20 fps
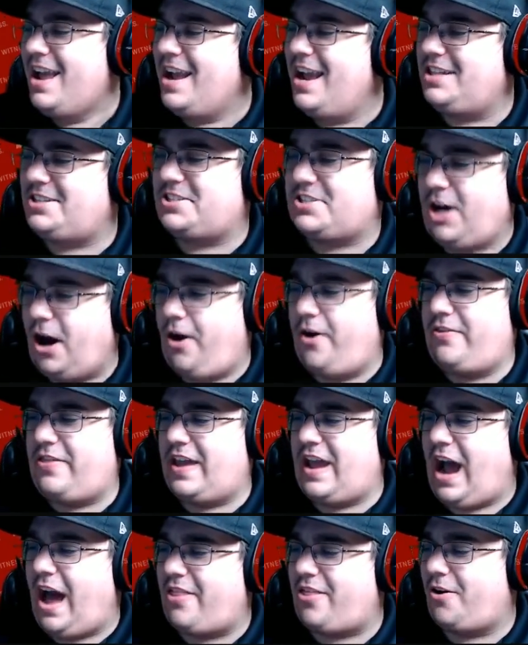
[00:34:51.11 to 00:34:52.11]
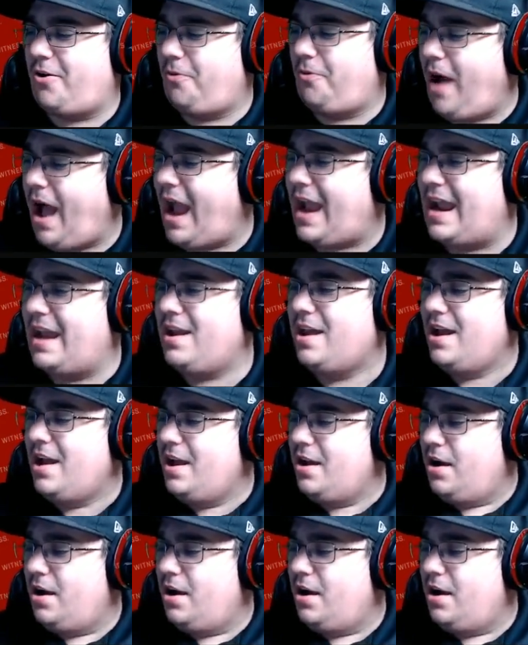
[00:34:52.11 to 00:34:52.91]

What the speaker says: It's going the other way. And